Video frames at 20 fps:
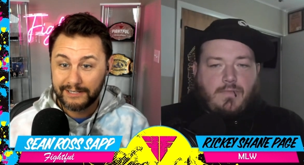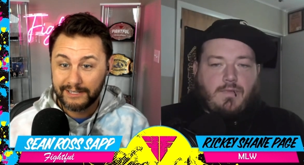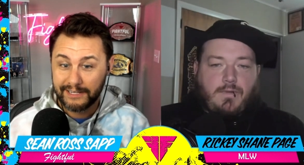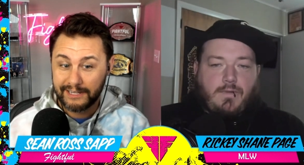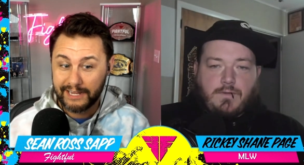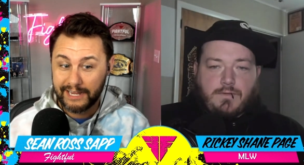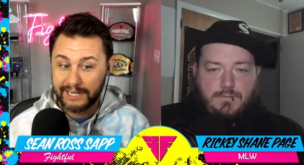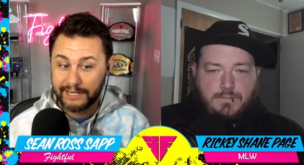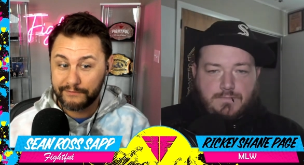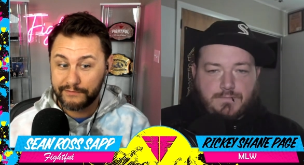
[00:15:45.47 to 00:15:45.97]

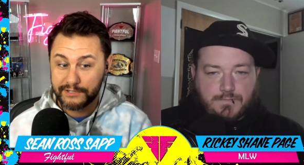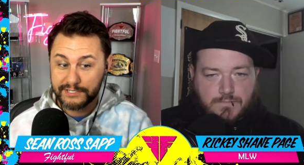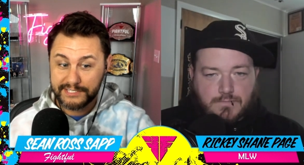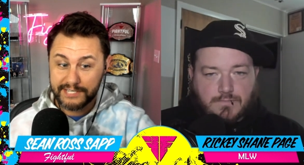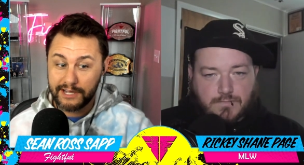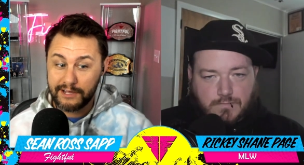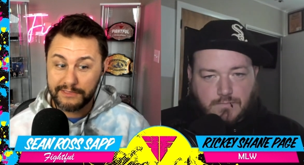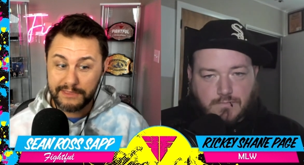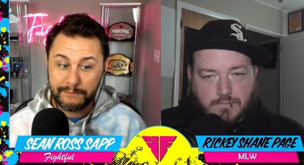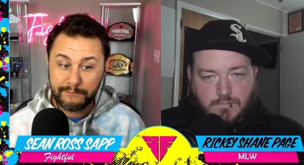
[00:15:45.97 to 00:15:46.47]
Speaker 1: And if you
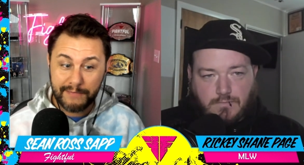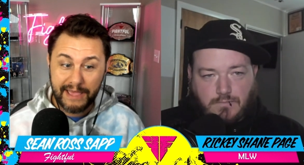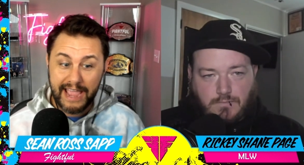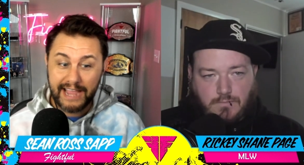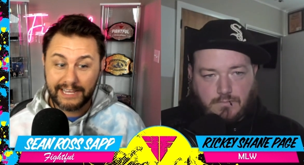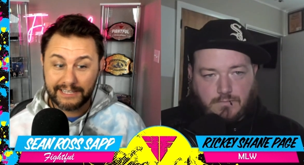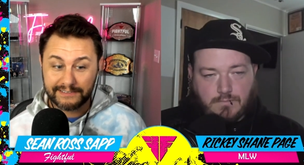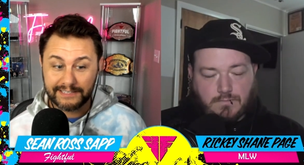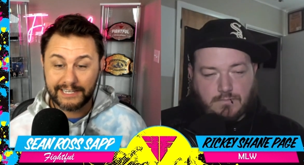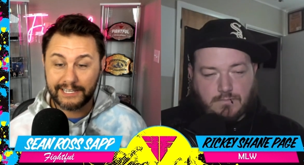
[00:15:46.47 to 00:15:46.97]
saw them back
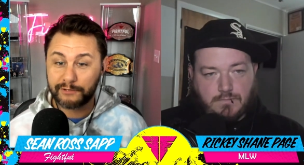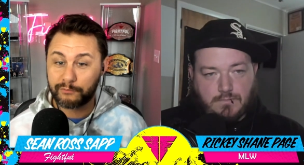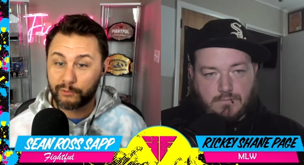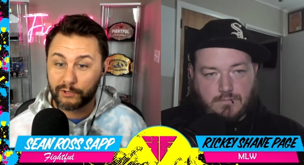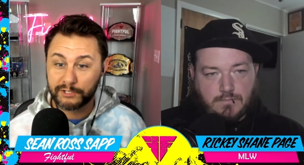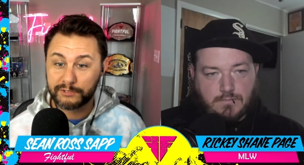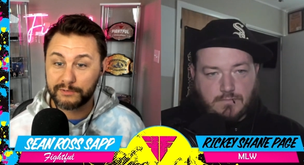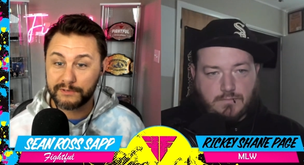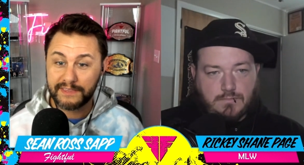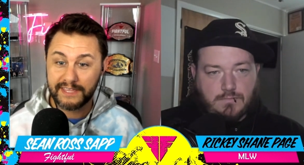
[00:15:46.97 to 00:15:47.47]
and they had
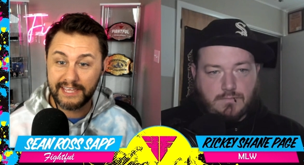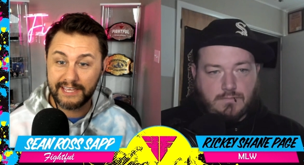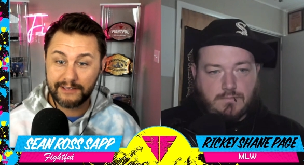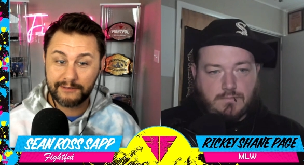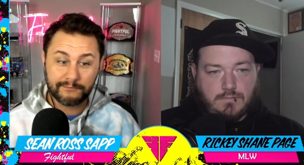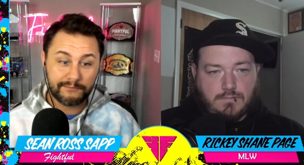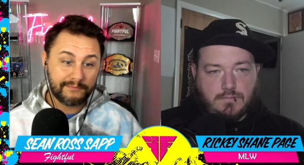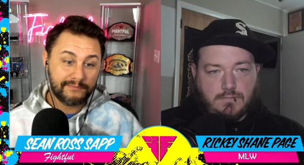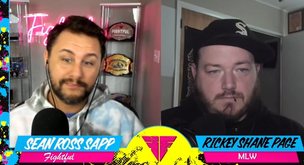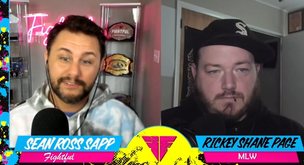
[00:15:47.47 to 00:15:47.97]
worked with
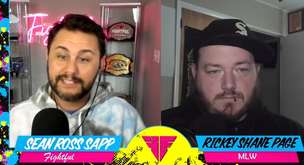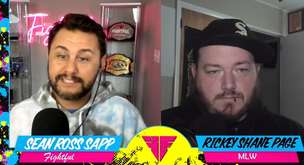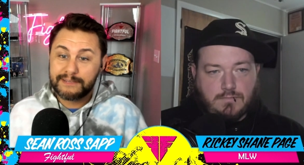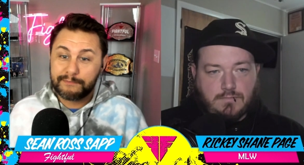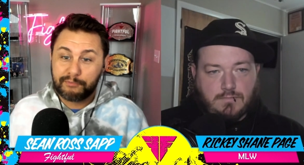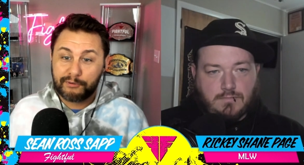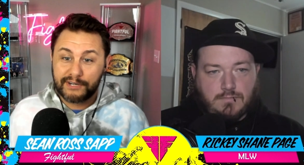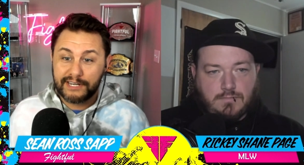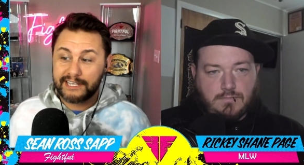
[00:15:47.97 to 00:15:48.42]
him, well, that's a pretty